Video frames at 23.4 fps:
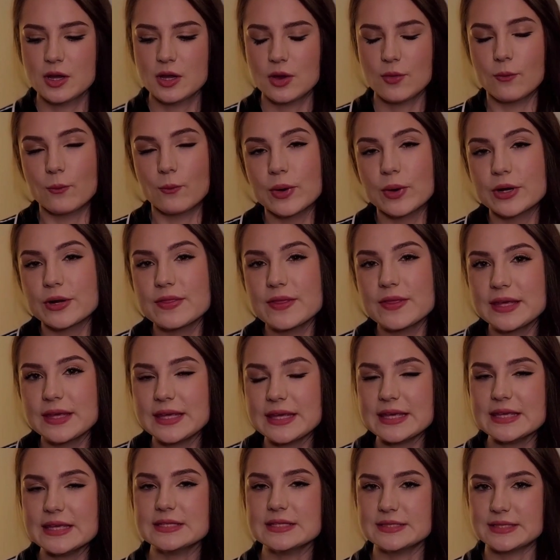what are the
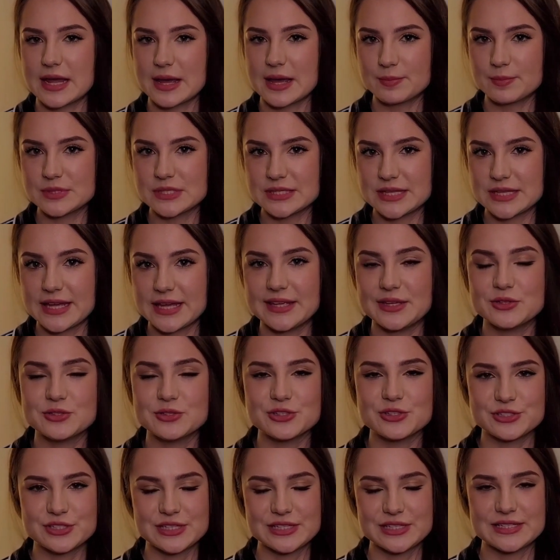key steps that
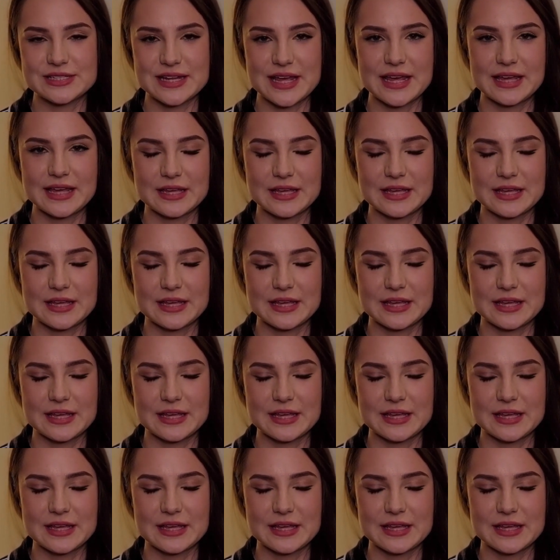users need to take